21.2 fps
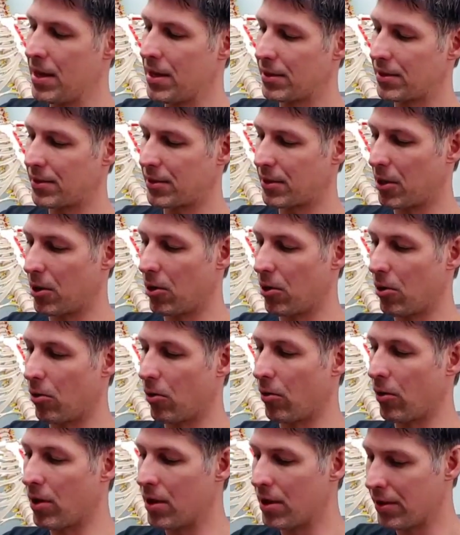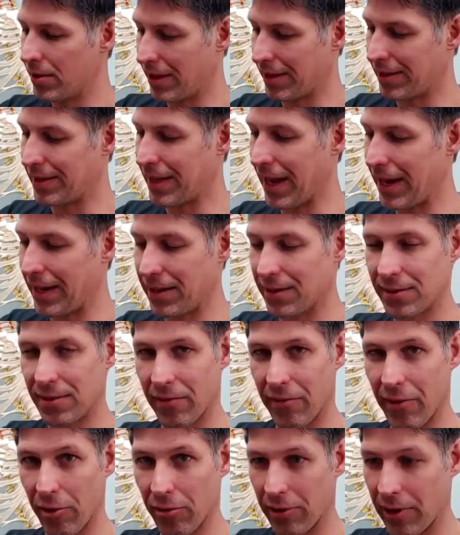So the tightness
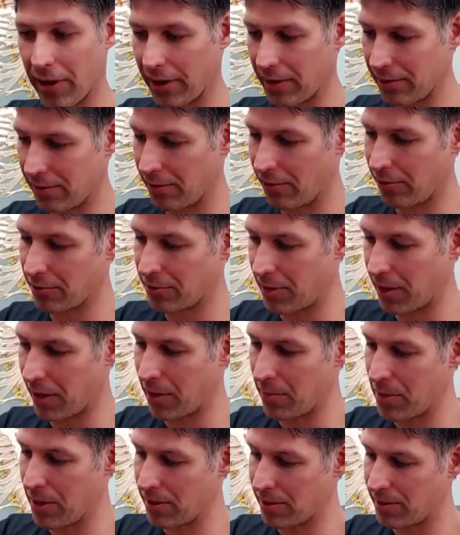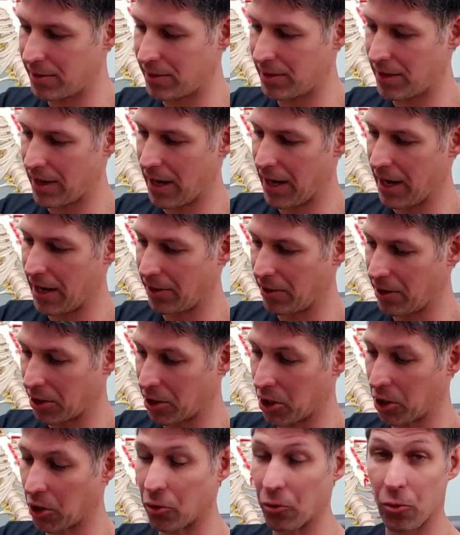of the li those ligaments and the
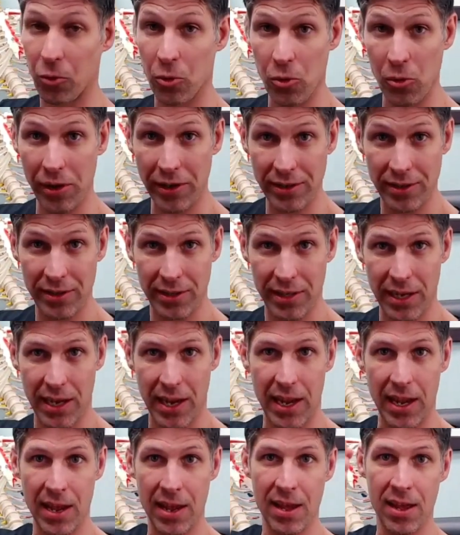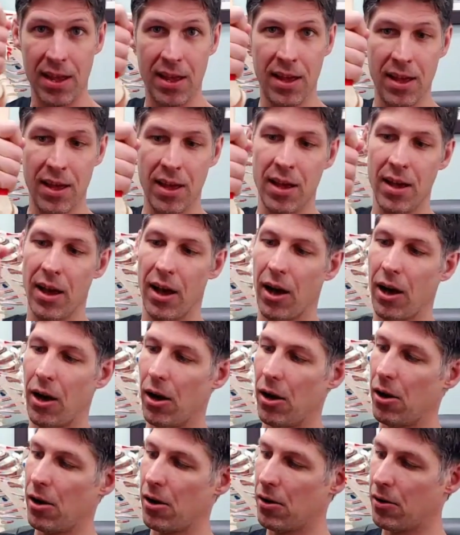congruency
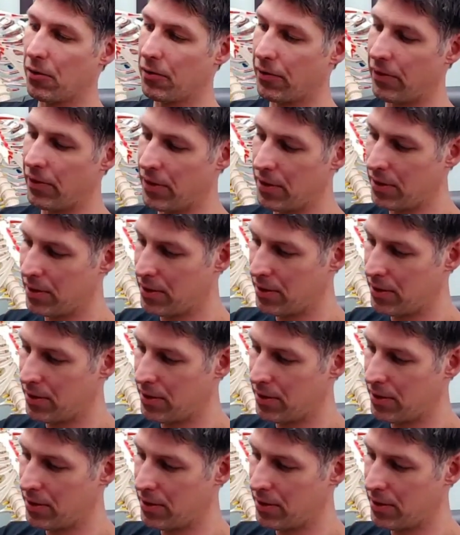of